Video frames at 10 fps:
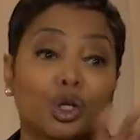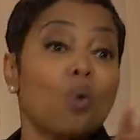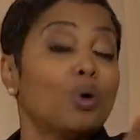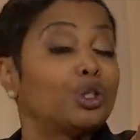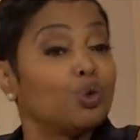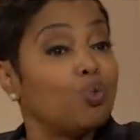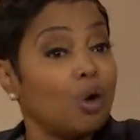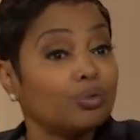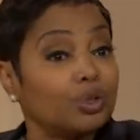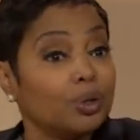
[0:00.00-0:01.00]
Do what you
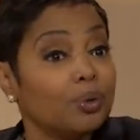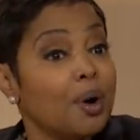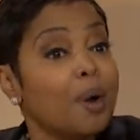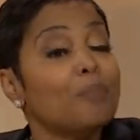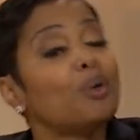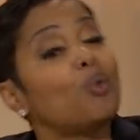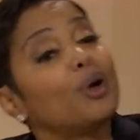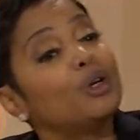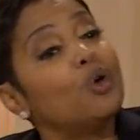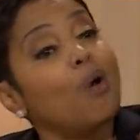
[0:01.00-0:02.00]
want to. But
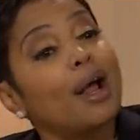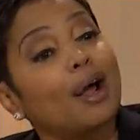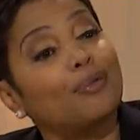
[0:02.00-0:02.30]
when you wake